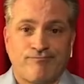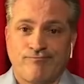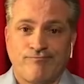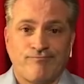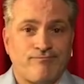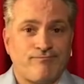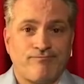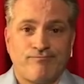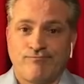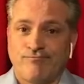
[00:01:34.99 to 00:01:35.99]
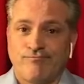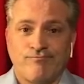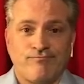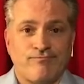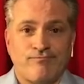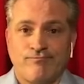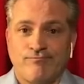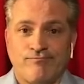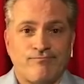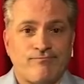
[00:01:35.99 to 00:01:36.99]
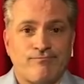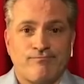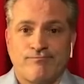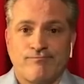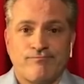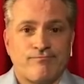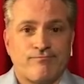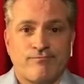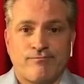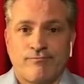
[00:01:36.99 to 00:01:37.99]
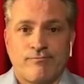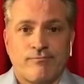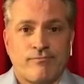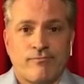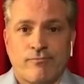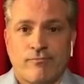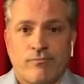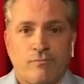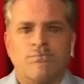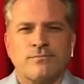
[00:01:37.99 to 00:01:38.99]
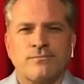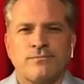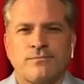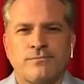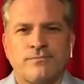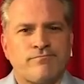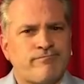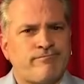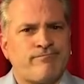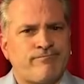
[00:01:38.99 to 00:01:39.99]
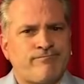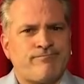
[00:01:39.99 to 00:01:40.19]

[no speech]